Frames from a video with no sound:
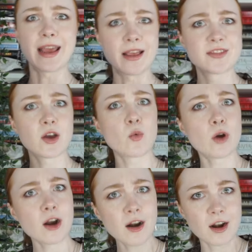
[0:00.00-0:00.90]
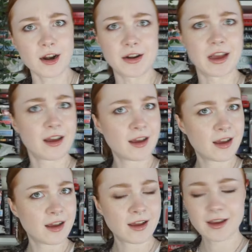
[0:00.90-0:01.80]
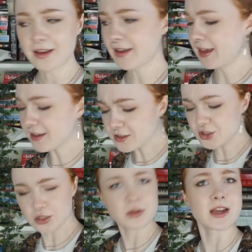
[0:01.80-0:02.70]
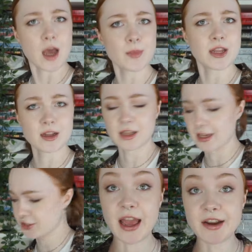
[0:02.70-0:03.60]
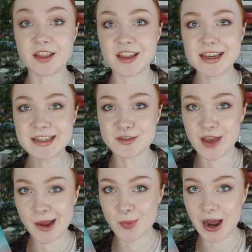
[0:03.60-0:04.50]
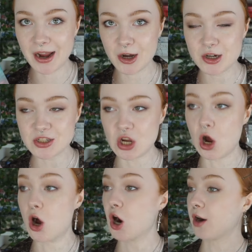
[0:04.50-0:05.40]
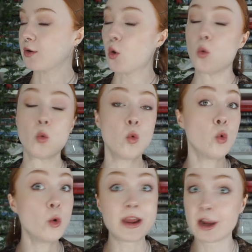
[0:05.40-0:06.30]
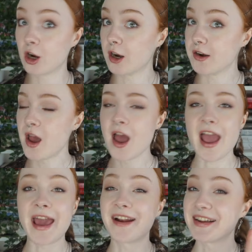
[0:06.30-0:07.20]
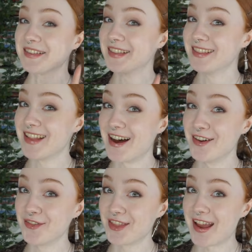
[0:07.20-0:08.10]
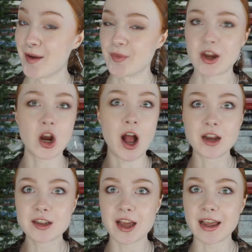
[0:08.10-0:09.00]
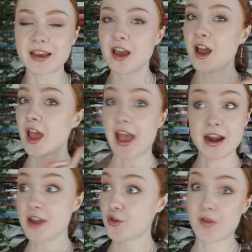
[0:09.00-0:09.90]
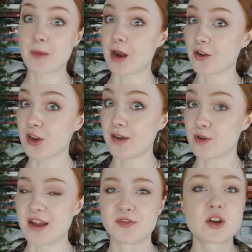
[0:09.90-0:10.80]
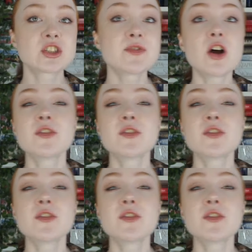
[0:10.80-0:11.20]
is a word! English degree coming in clutch. And these vampires are weird, and I love them. They're unlike any other vampire that I've read. First of all,